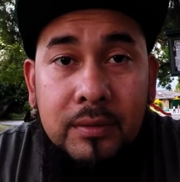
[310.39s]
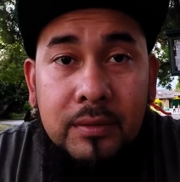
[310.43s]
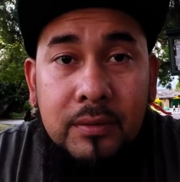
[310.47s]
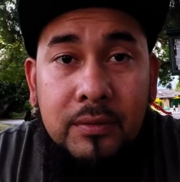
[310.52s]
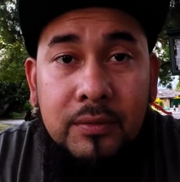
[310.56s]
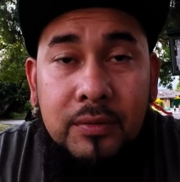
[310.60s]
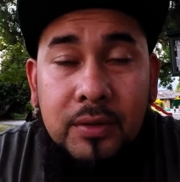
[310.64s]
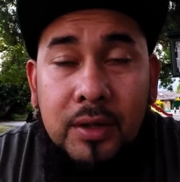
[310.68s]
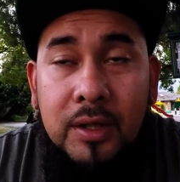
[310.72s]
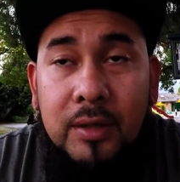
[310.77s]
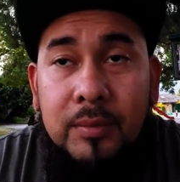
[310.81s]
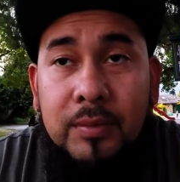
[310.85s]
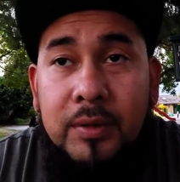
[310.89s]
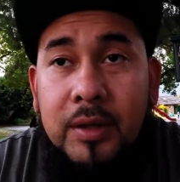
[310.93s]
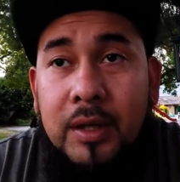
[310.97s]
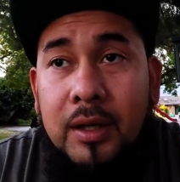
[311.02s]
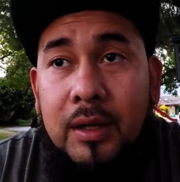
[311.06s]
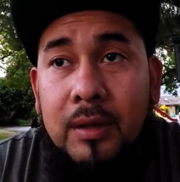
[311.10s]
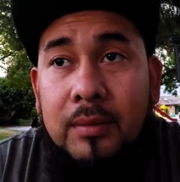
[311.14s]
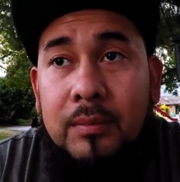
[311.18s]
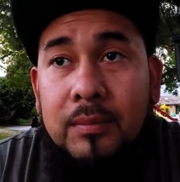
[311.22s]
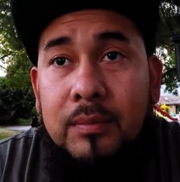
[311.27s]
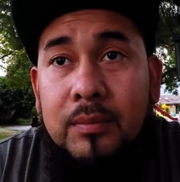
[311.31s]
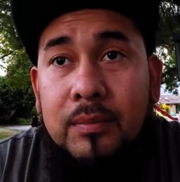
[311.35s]
set up
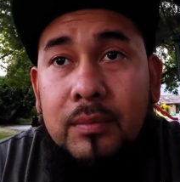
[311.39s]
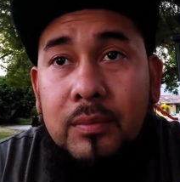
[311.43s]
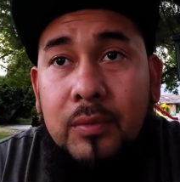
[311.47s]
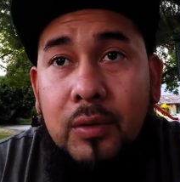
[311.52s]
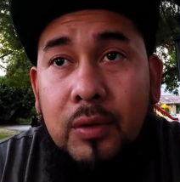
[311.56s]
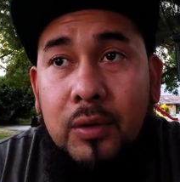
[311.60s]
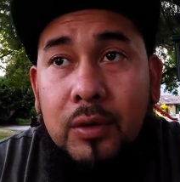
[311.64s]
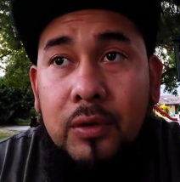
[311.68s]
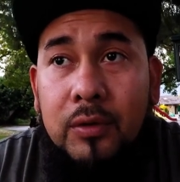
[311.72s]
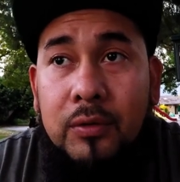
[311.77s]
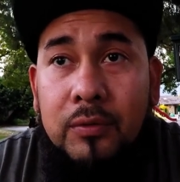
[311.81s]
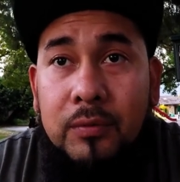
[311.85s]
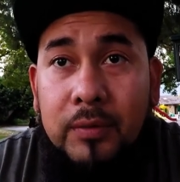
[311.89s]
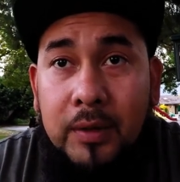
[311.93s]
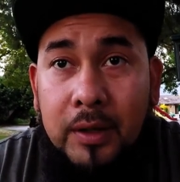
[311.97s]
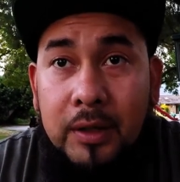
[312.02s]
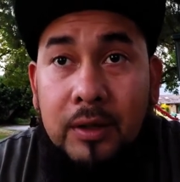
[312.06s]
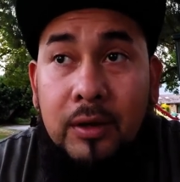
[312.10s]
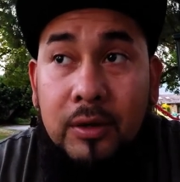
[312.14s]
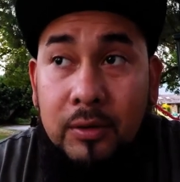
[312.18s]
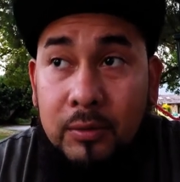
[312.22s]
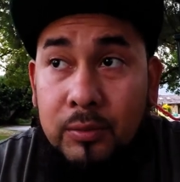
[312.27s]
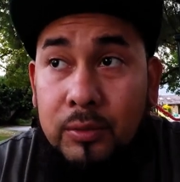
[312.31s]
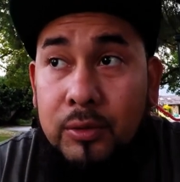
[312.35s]
camp, or get
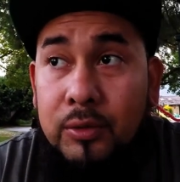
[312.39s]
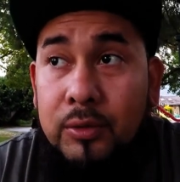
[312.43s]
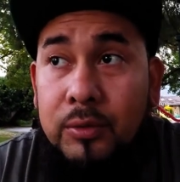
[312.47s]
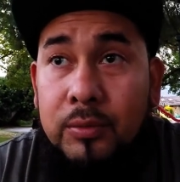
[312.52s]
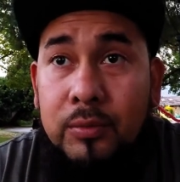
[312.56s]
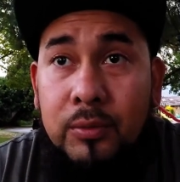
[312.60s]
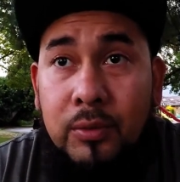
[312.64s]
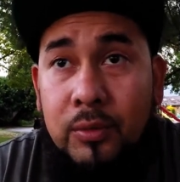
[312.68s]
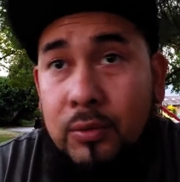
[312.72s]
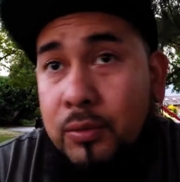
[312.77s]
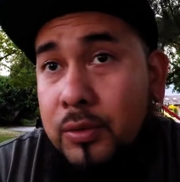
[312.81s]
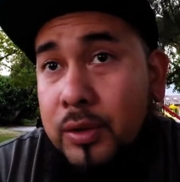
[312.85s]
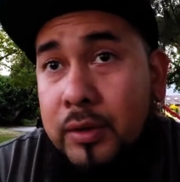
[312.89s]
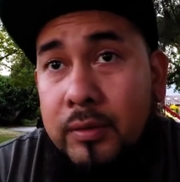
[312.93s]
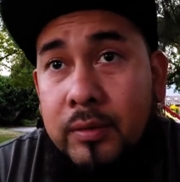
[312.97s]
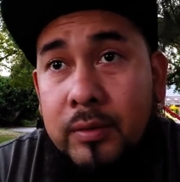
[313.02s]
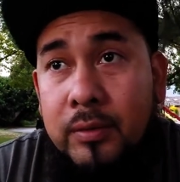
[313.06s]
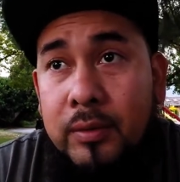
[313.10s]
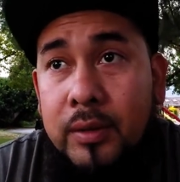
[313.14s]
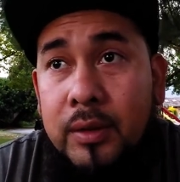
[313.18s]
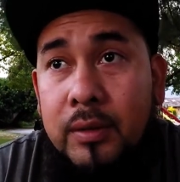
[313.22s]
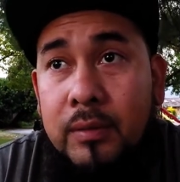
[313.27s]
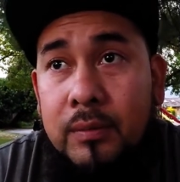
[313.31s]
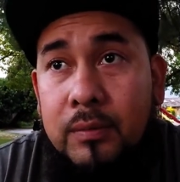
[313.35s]
our room or whatever
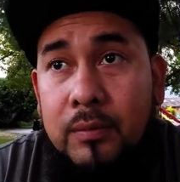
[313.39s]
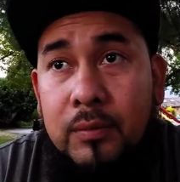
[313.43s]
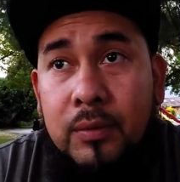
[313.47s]
we